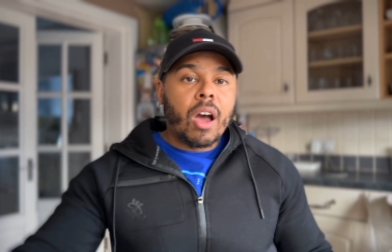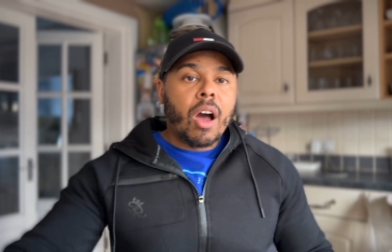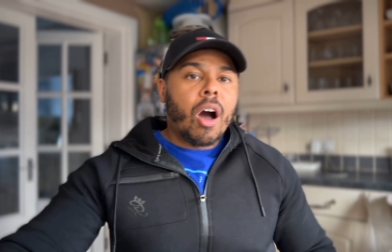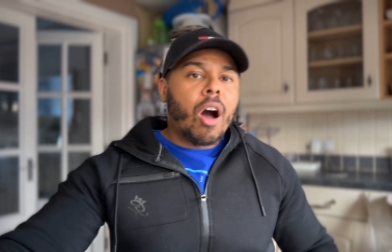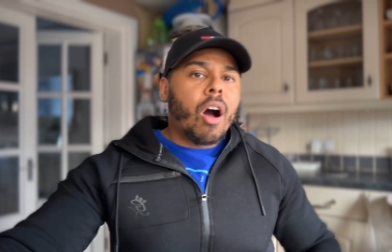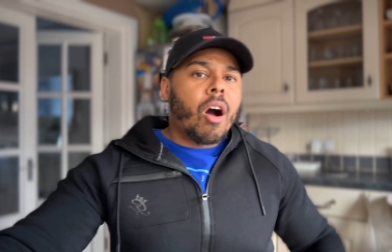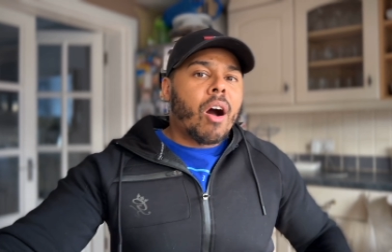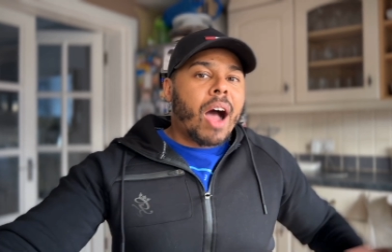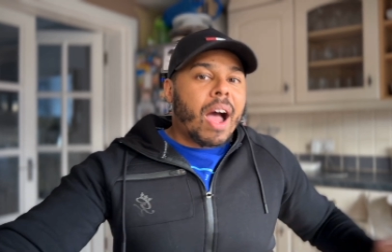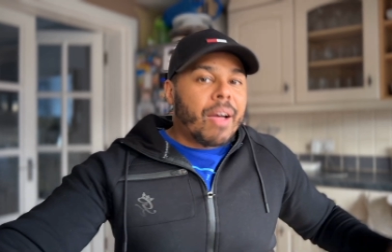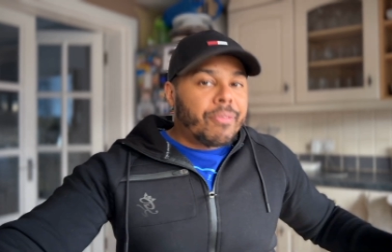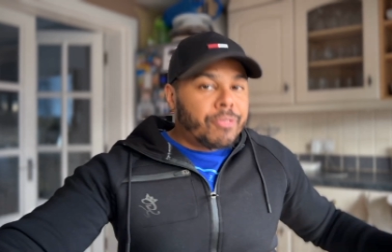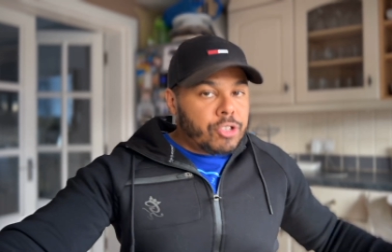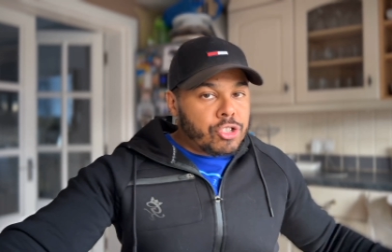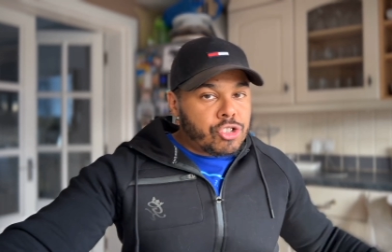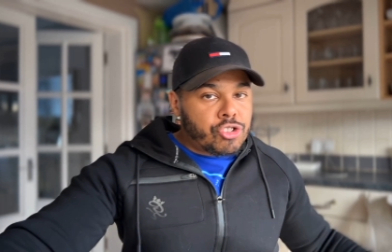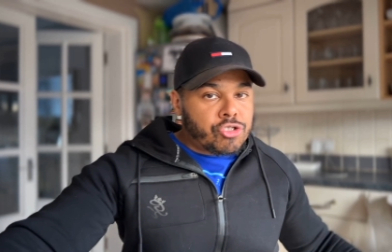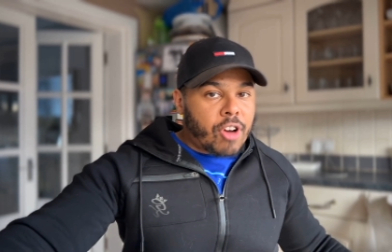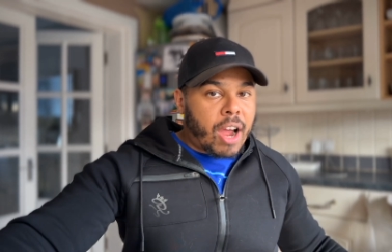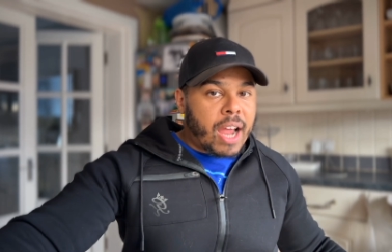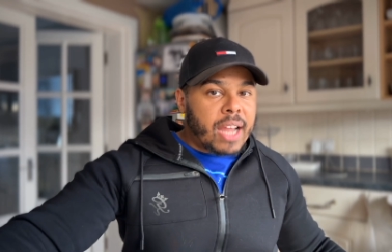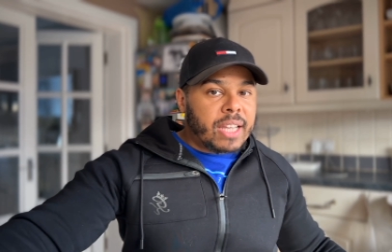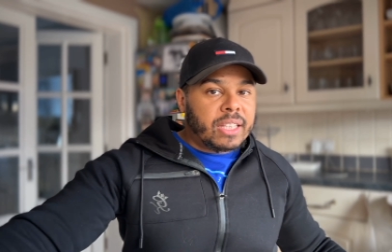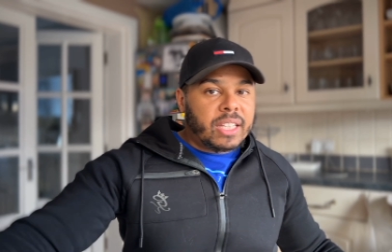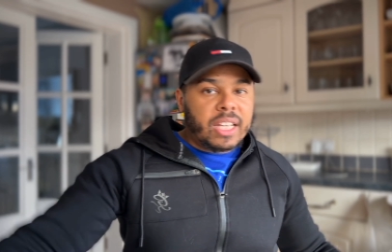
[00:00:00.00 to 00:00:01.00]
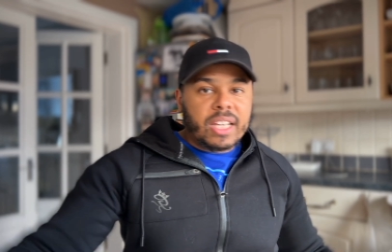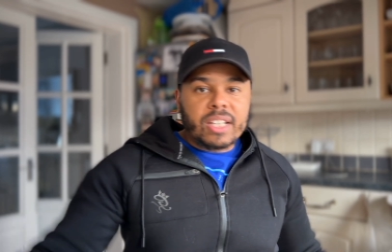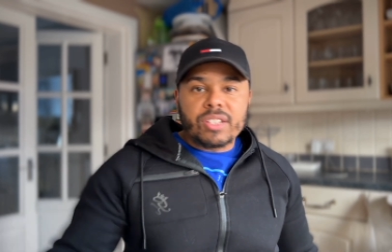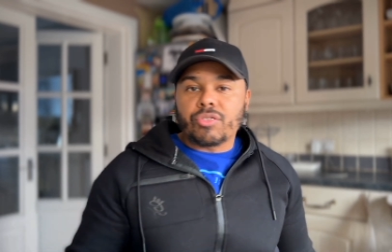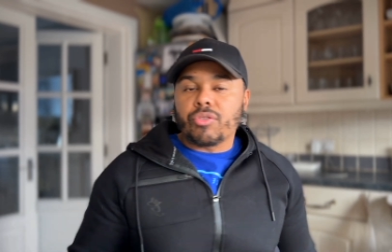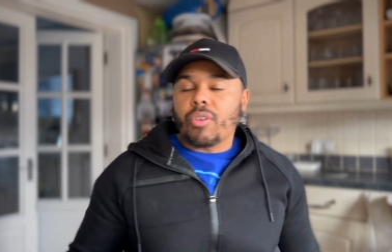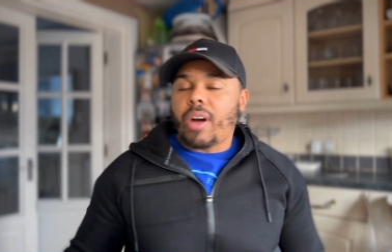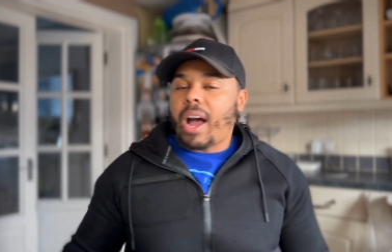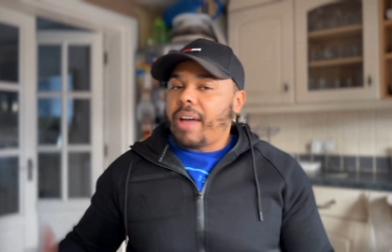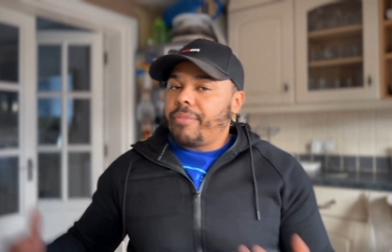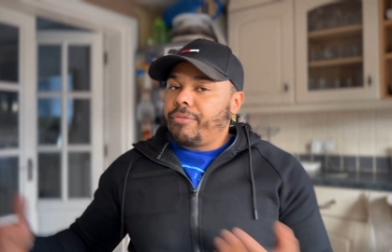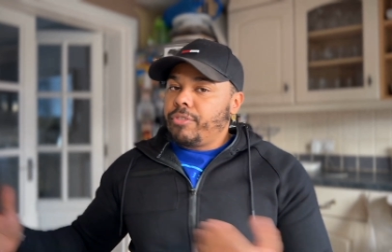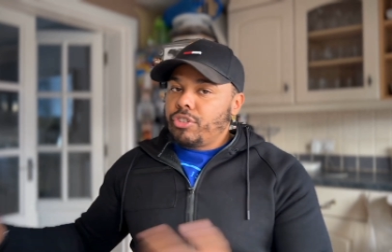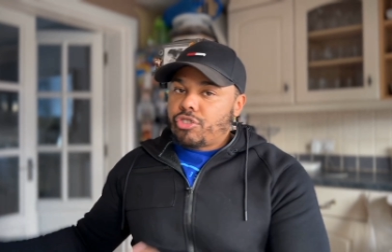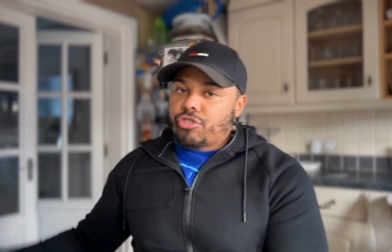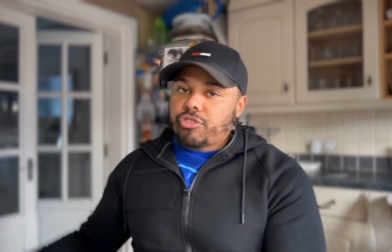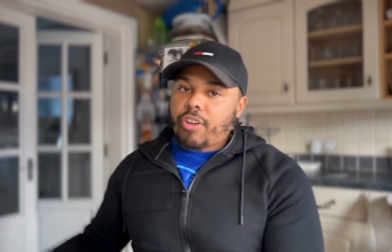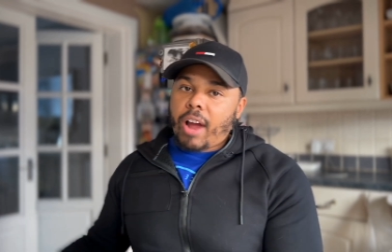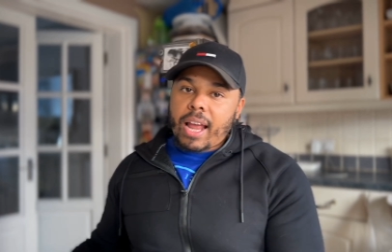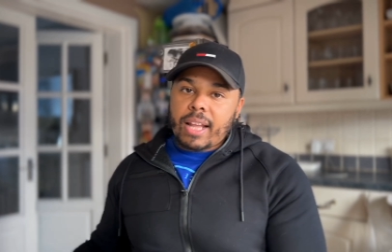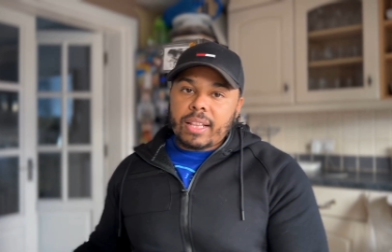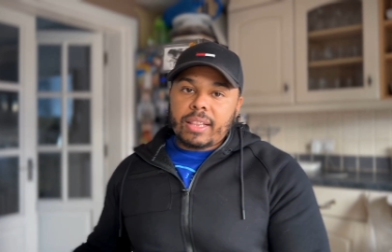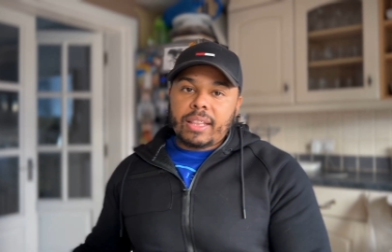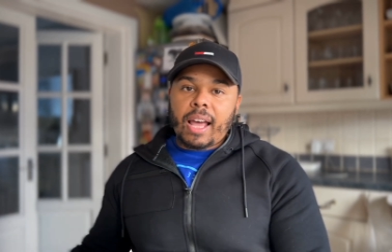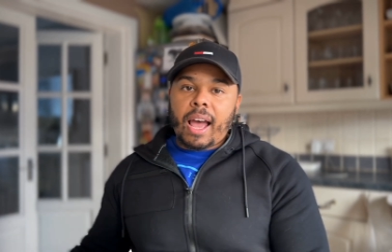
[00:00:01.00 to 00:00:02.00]
Oh, have you tried this or have you
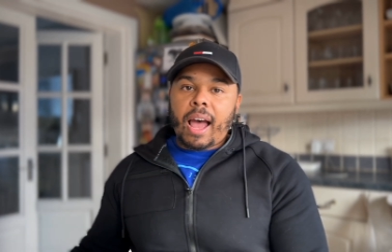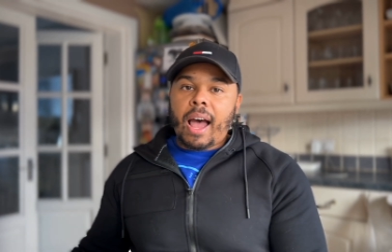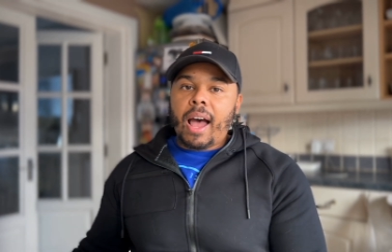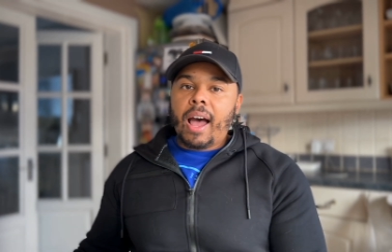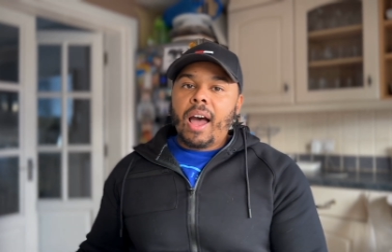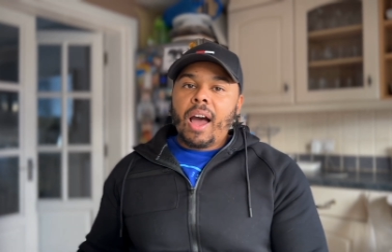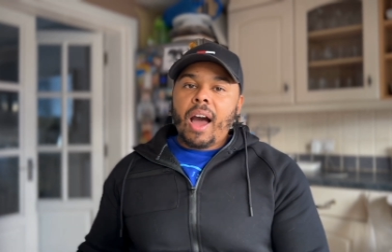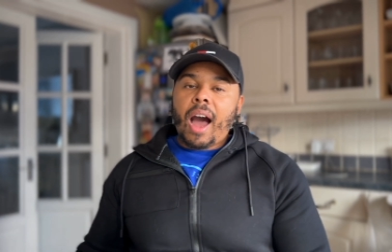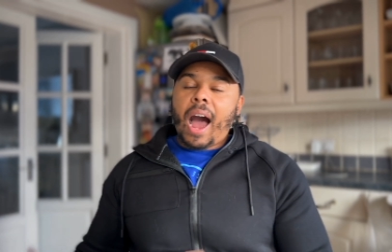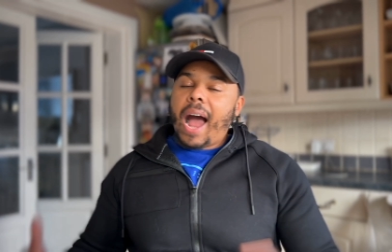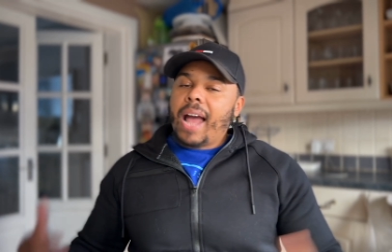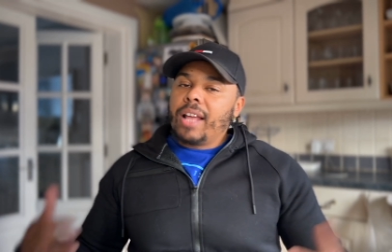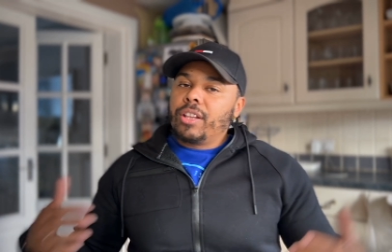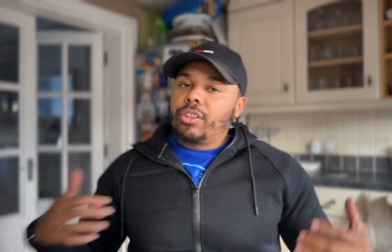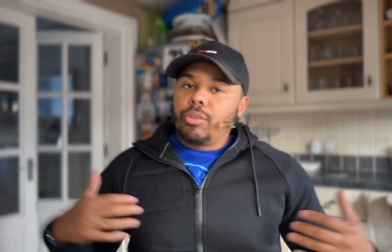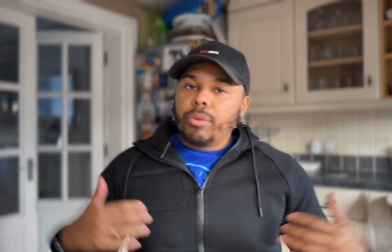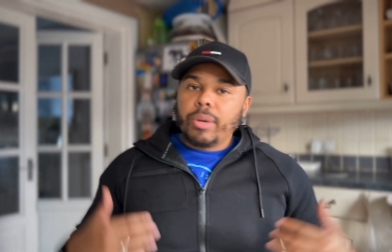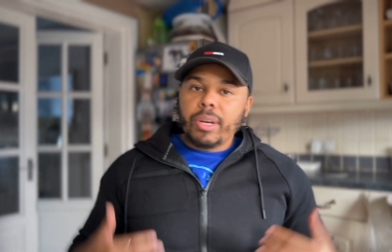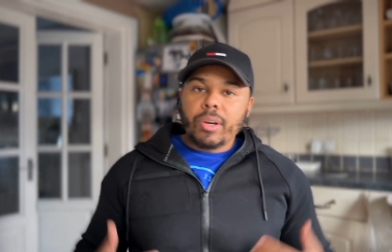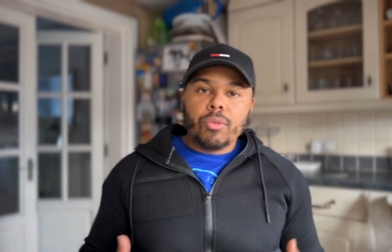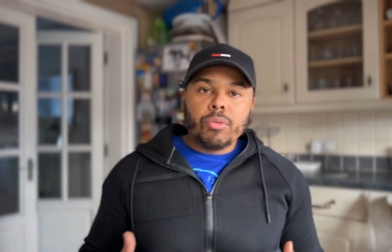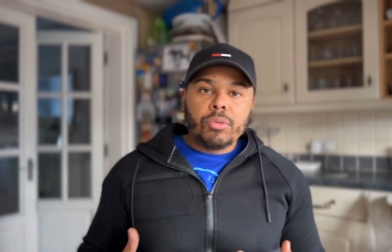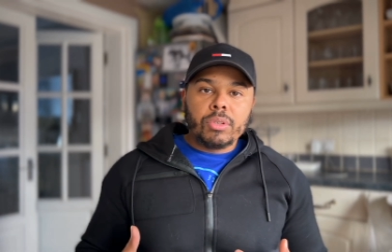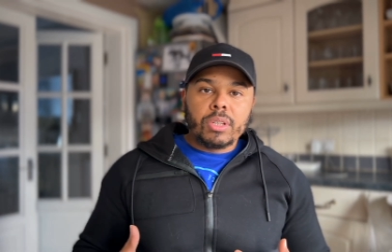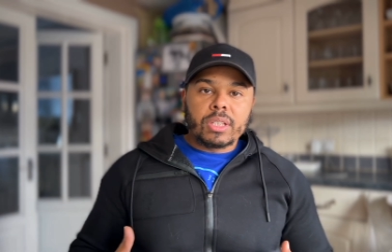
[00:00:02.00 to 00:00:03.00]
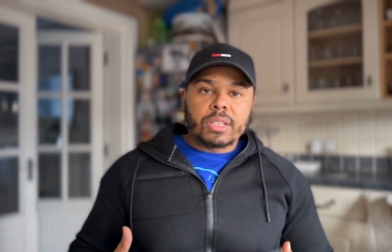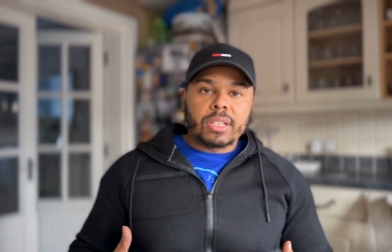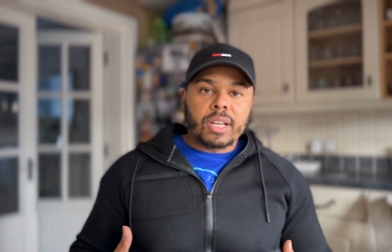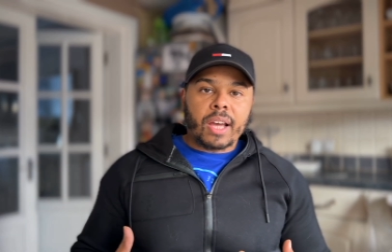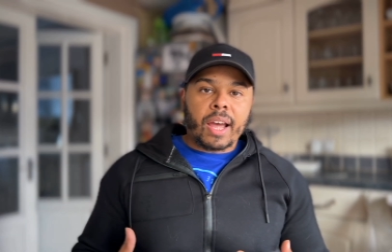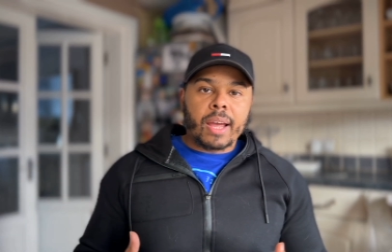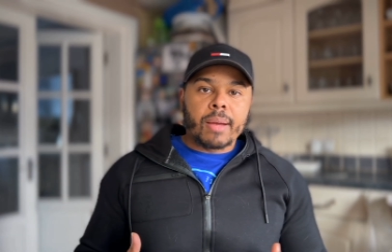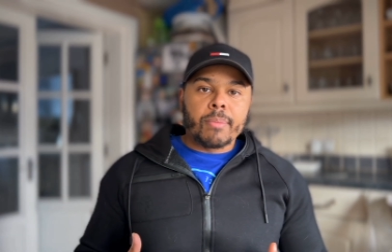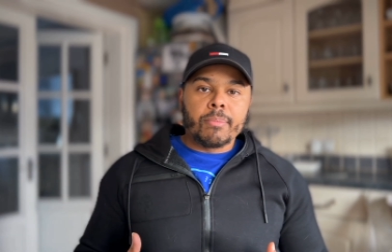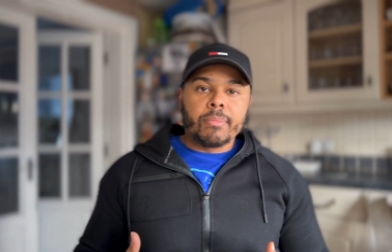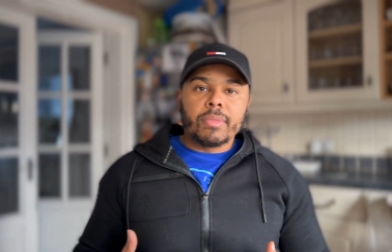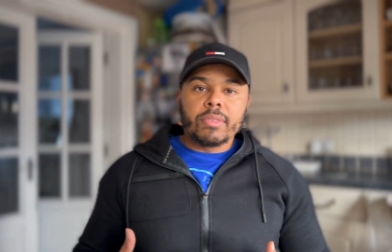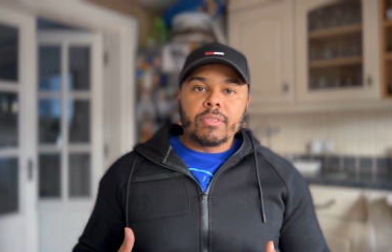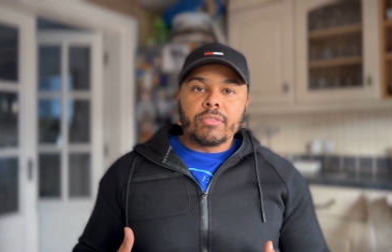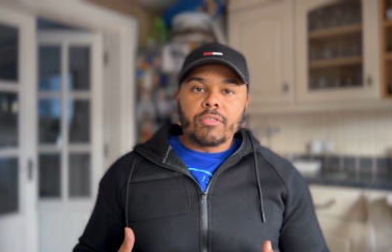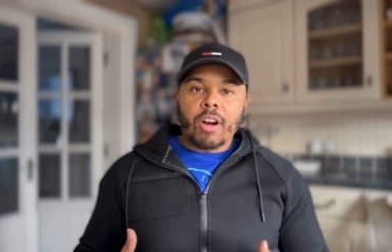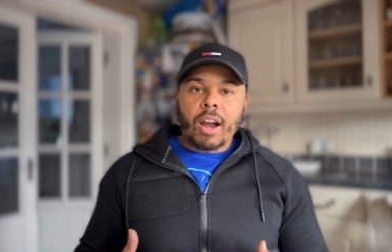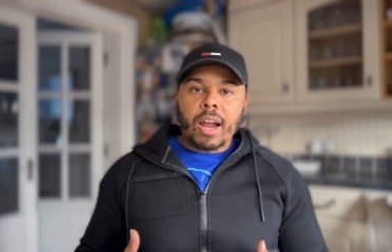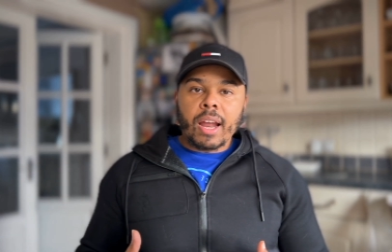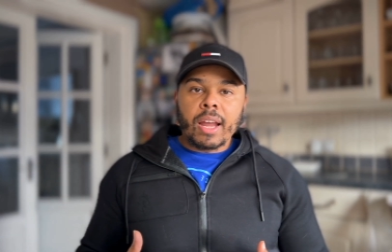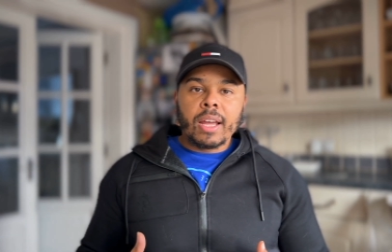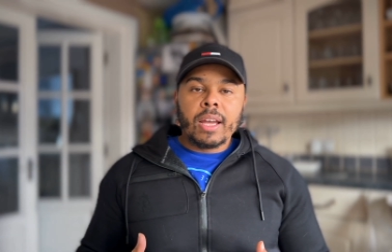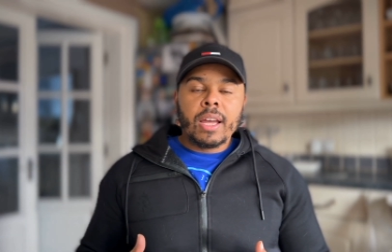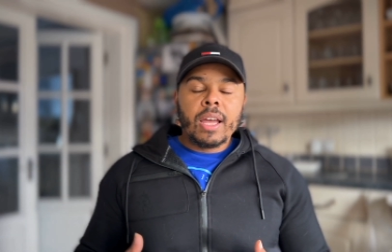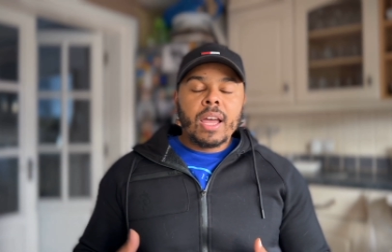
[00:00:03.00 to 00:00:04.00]
tried that? I do it all the time,
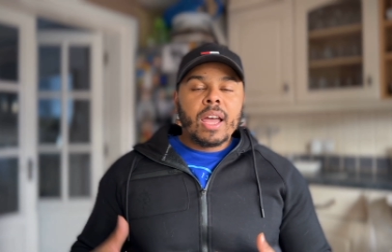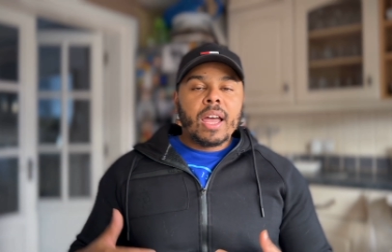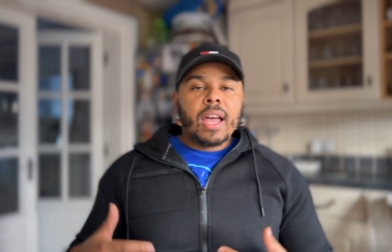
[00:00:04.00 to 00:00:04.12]
right?